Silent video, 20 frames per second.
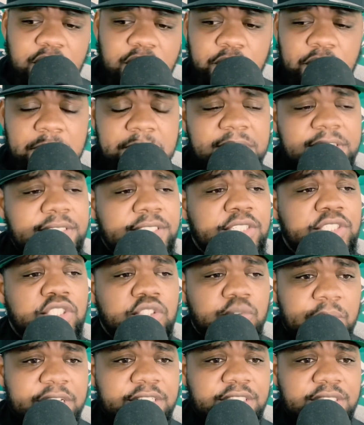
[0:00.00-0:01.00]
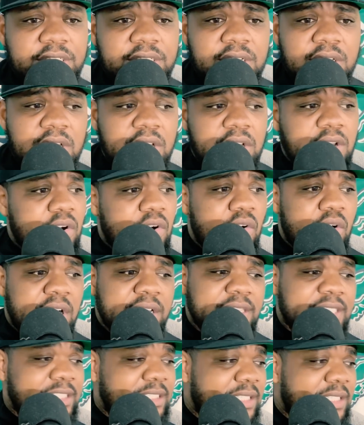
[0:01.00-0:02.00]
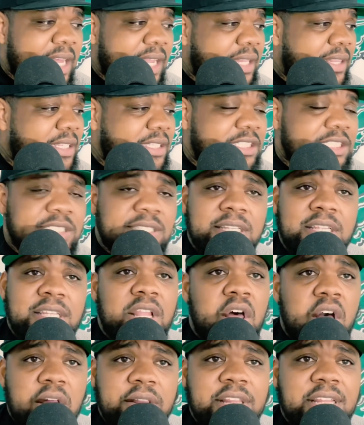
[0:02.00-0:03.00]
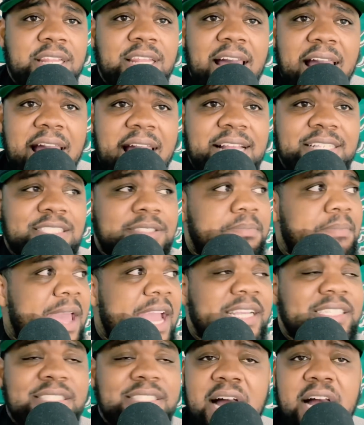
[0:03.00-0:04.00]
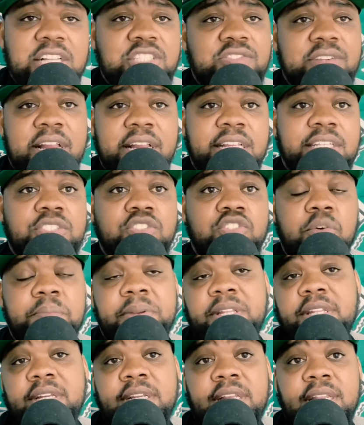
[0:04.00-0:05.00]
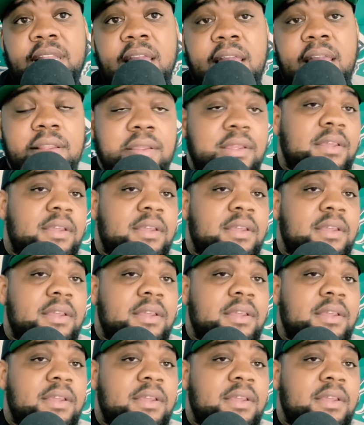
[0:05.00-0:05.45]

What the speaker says: from this situation or understand that this is the last max contract he's going to be looking at.